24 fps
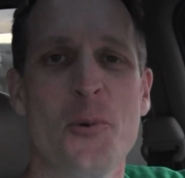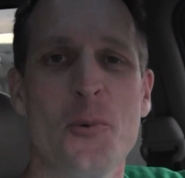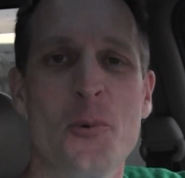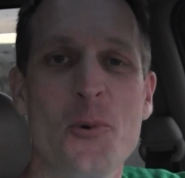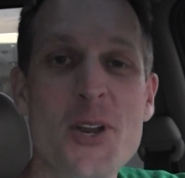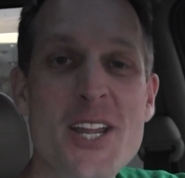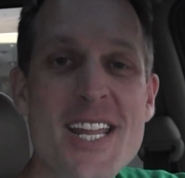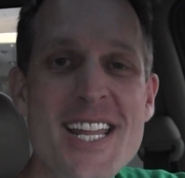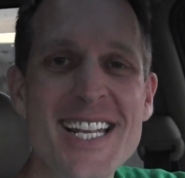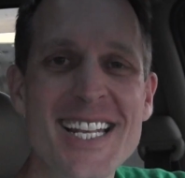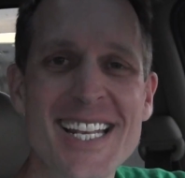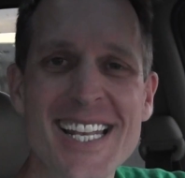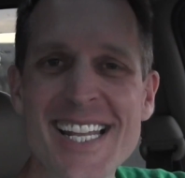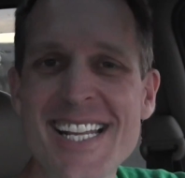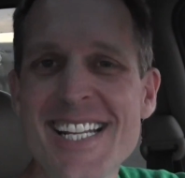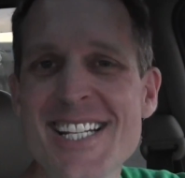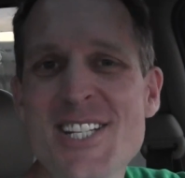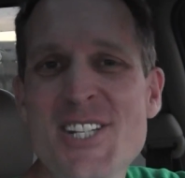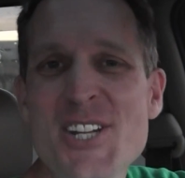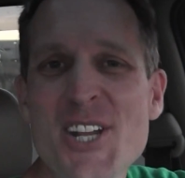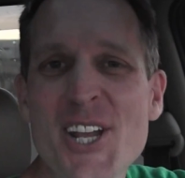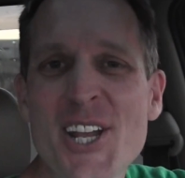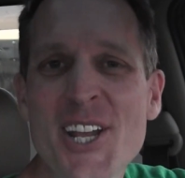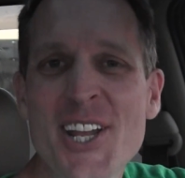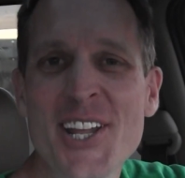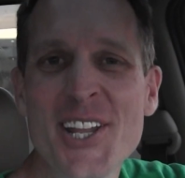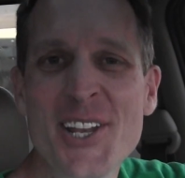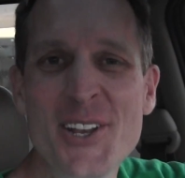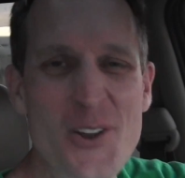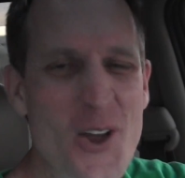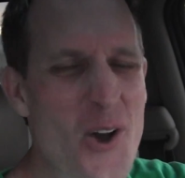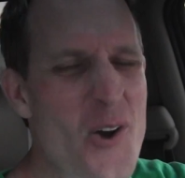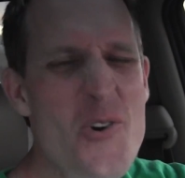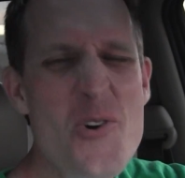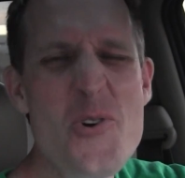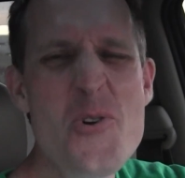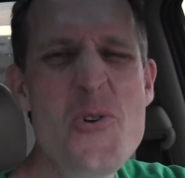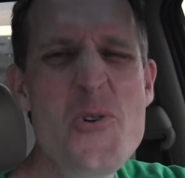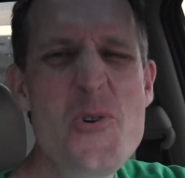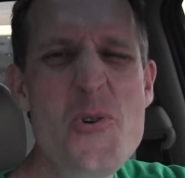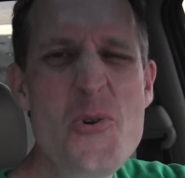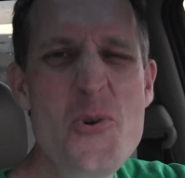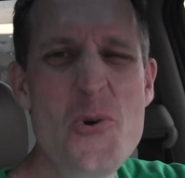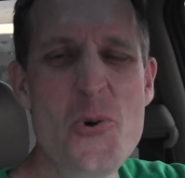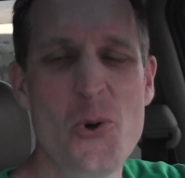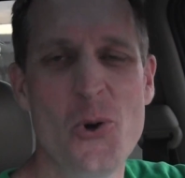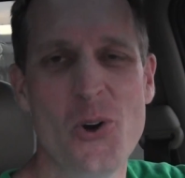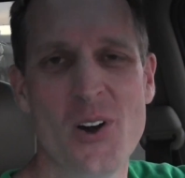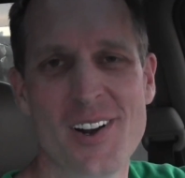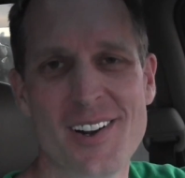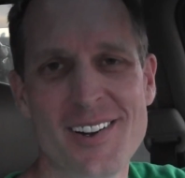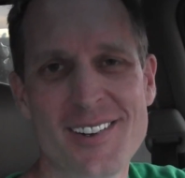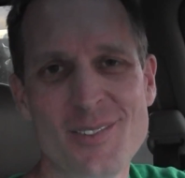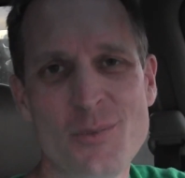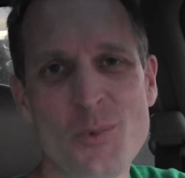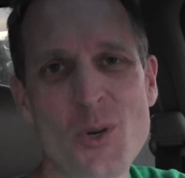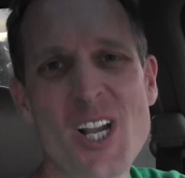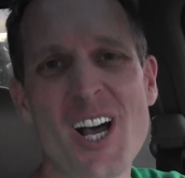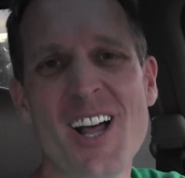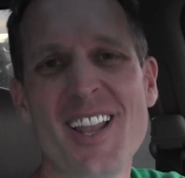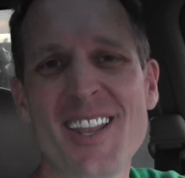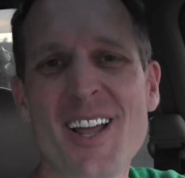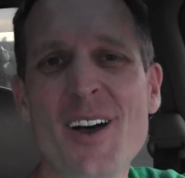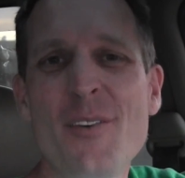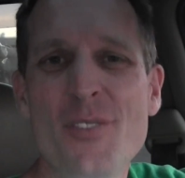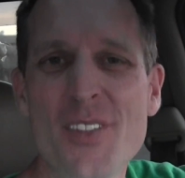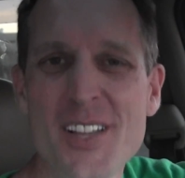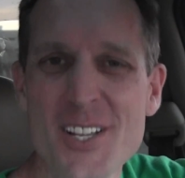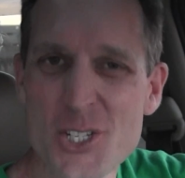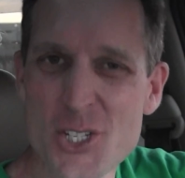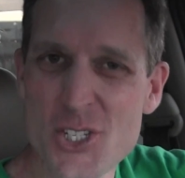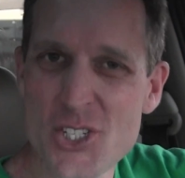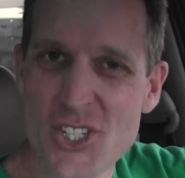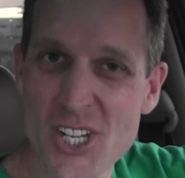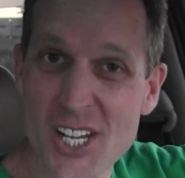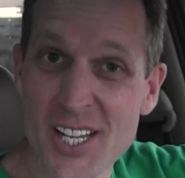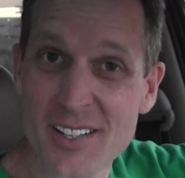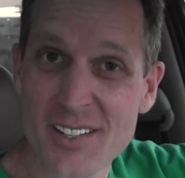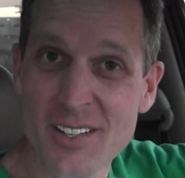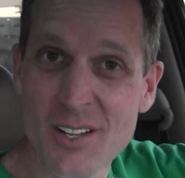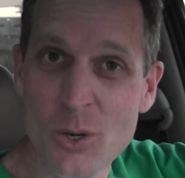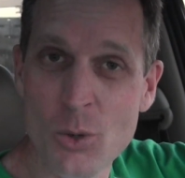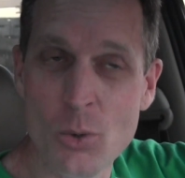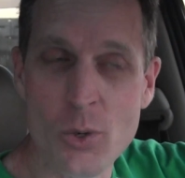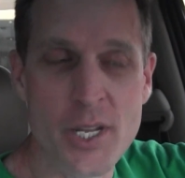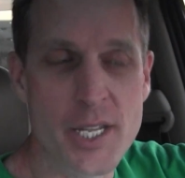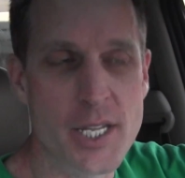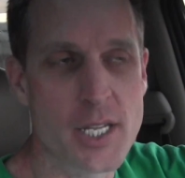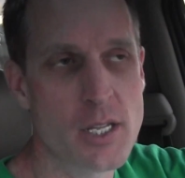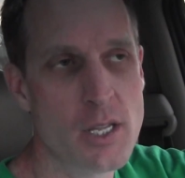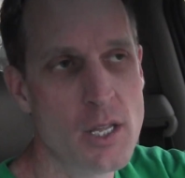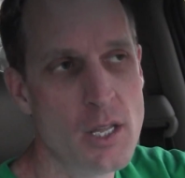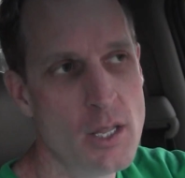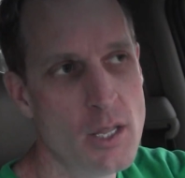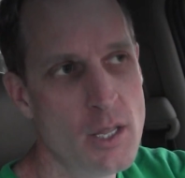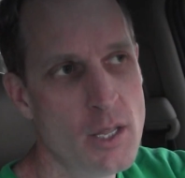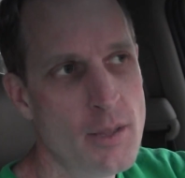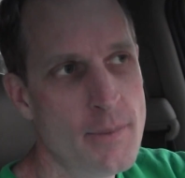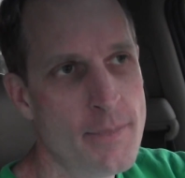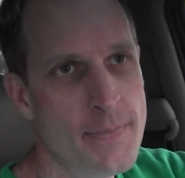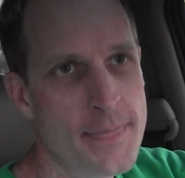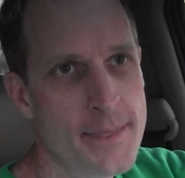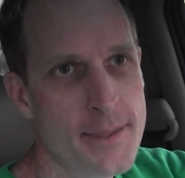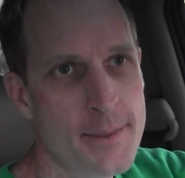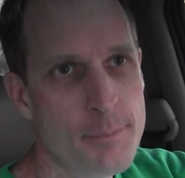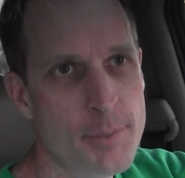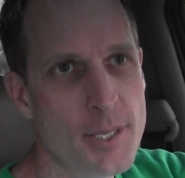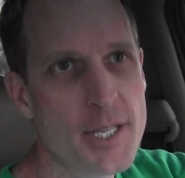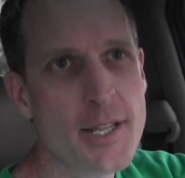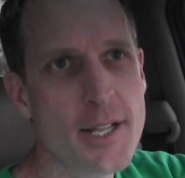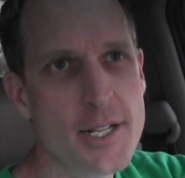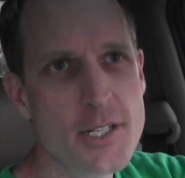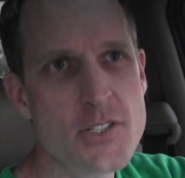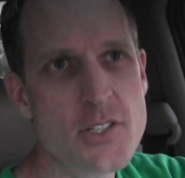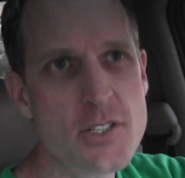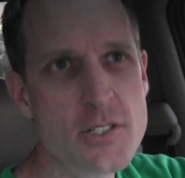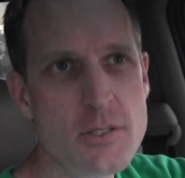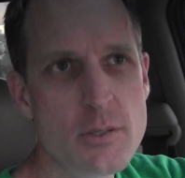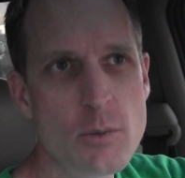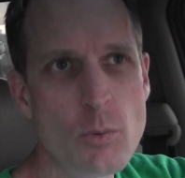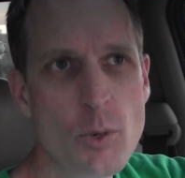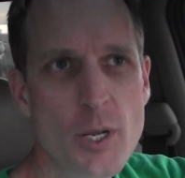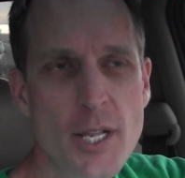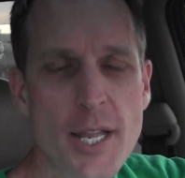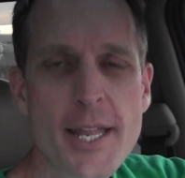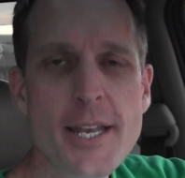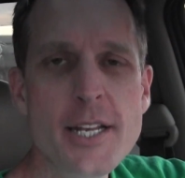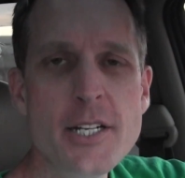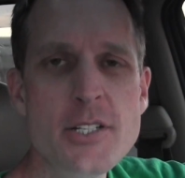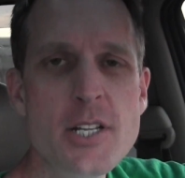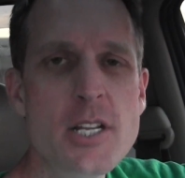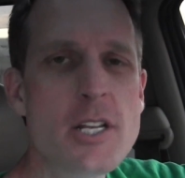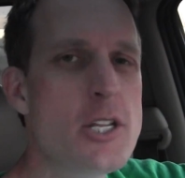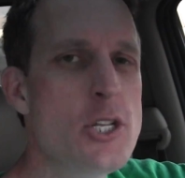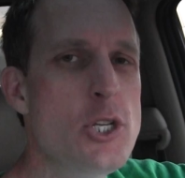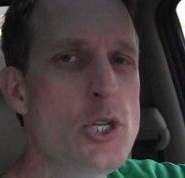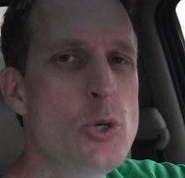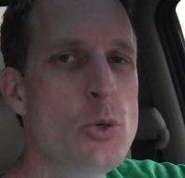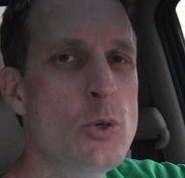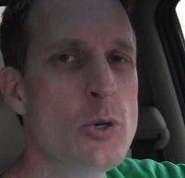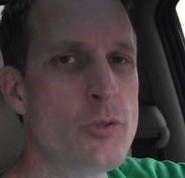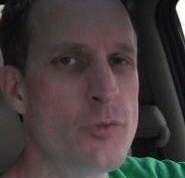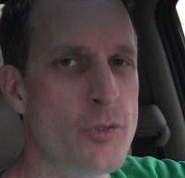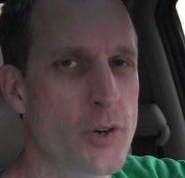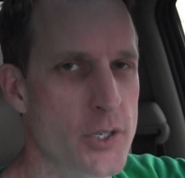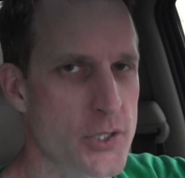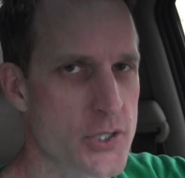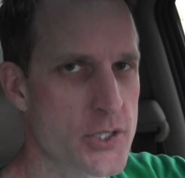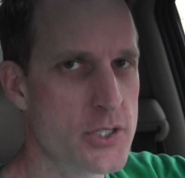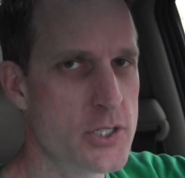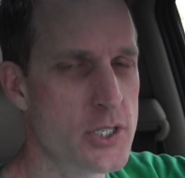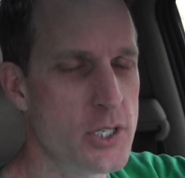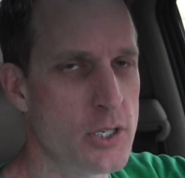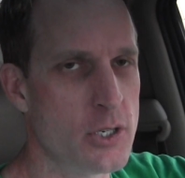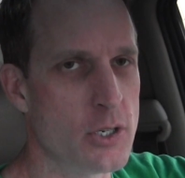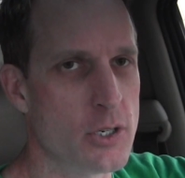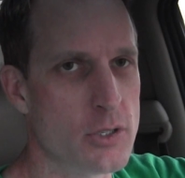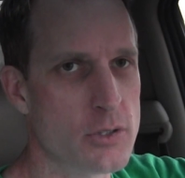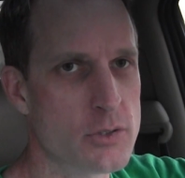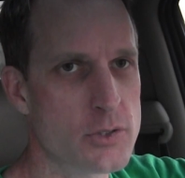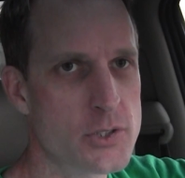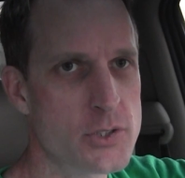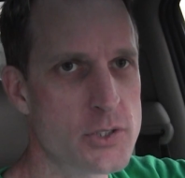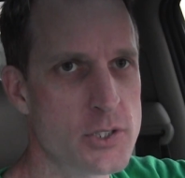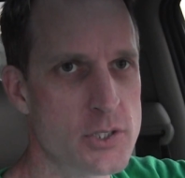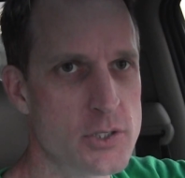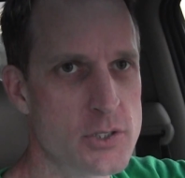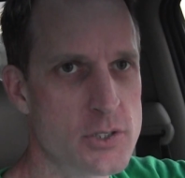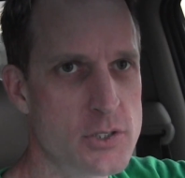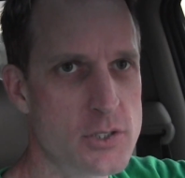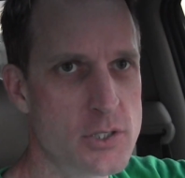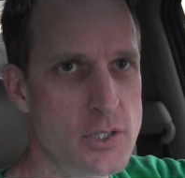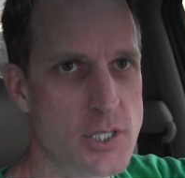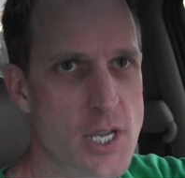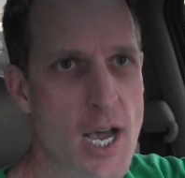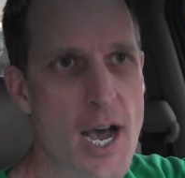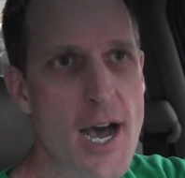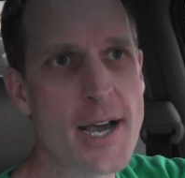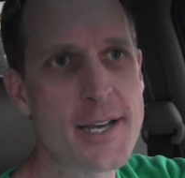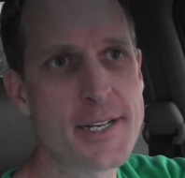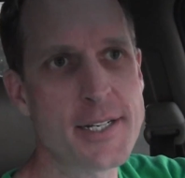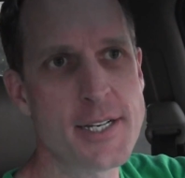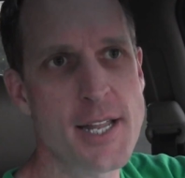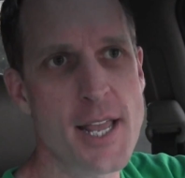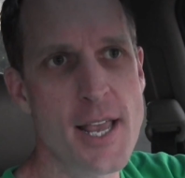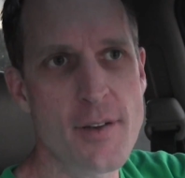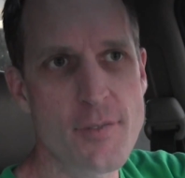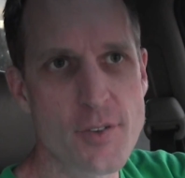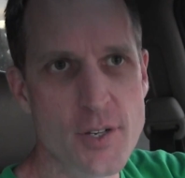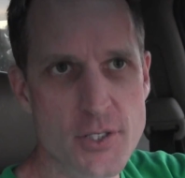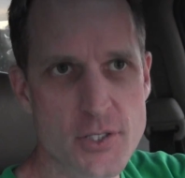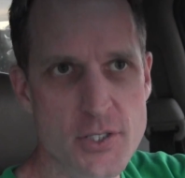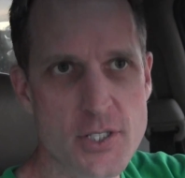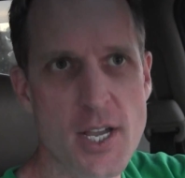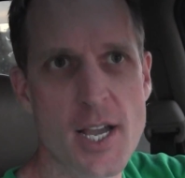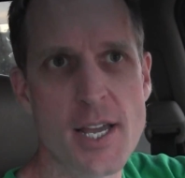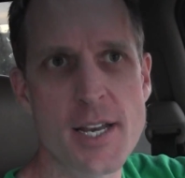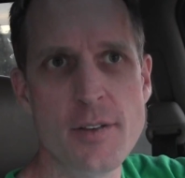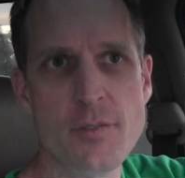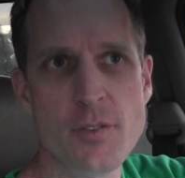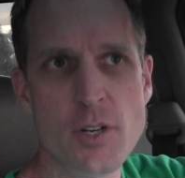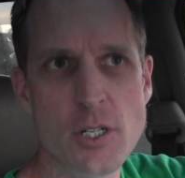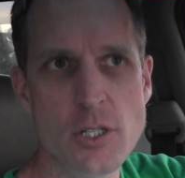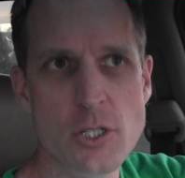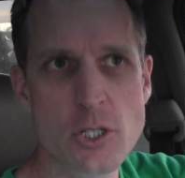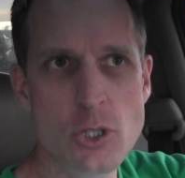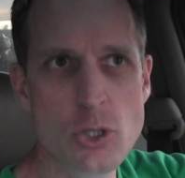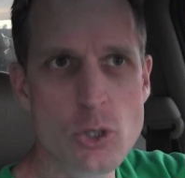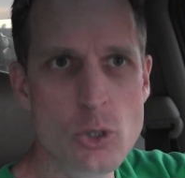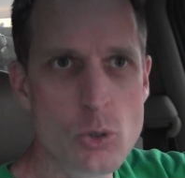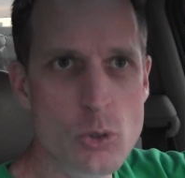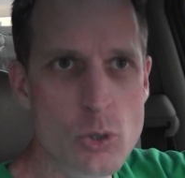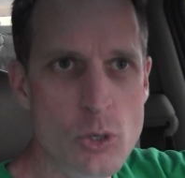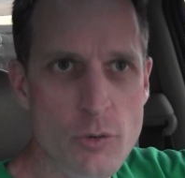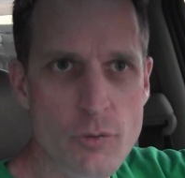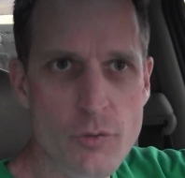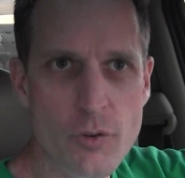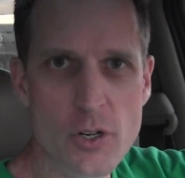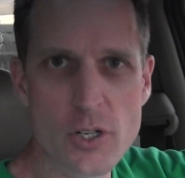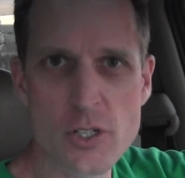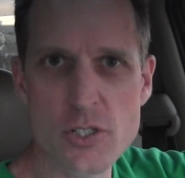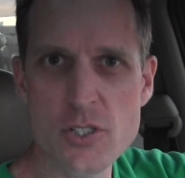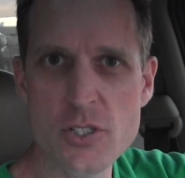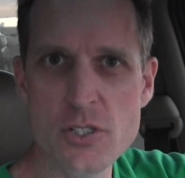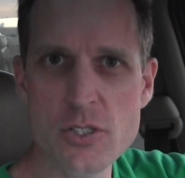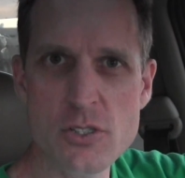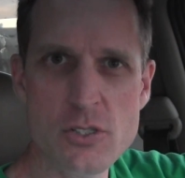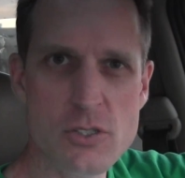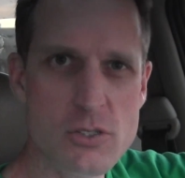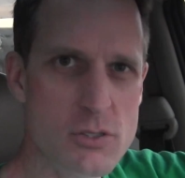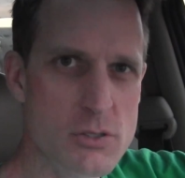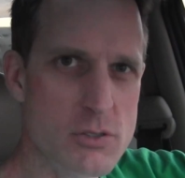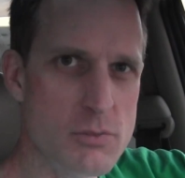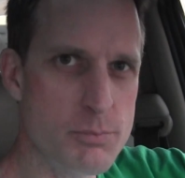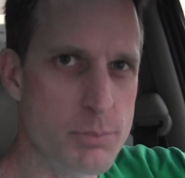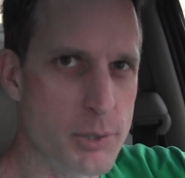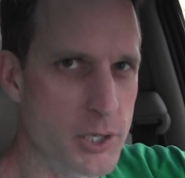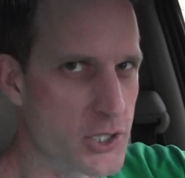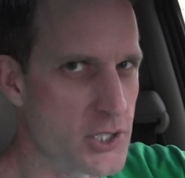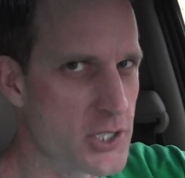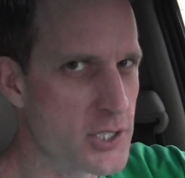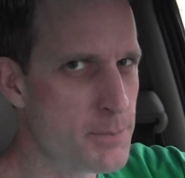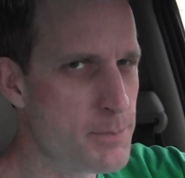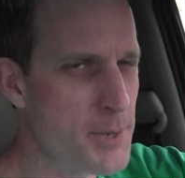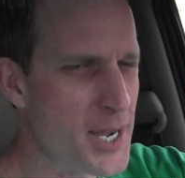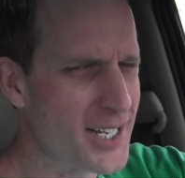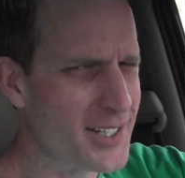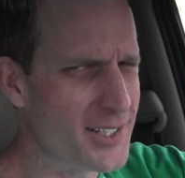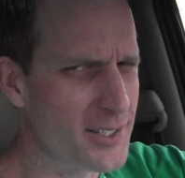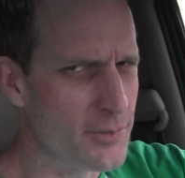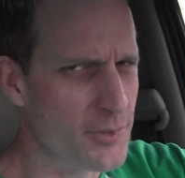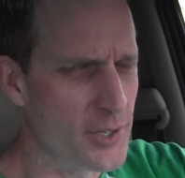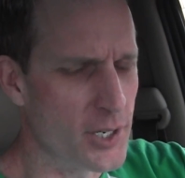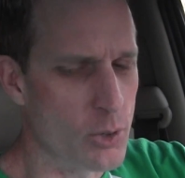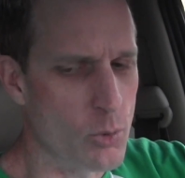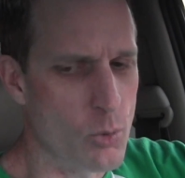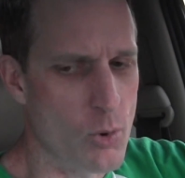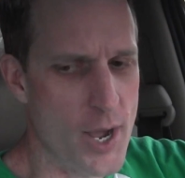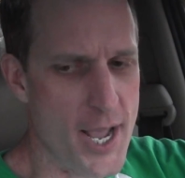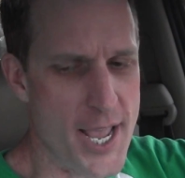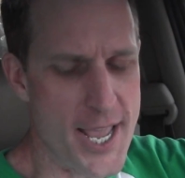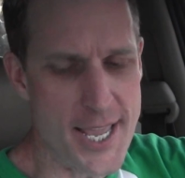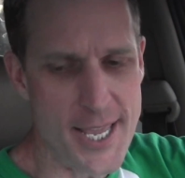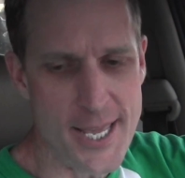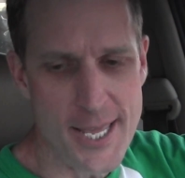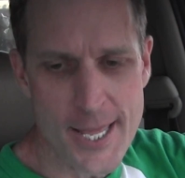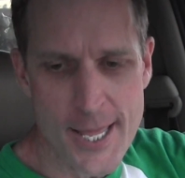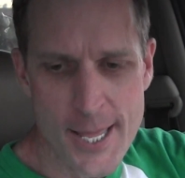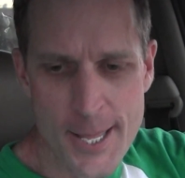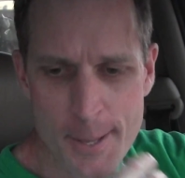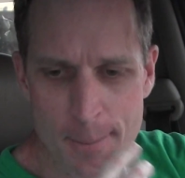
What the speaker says: Religion. Ooh, we all love this shit, don't we? But let's relate it to the universe too, since God in heaven is kind of a universe perspective in a way.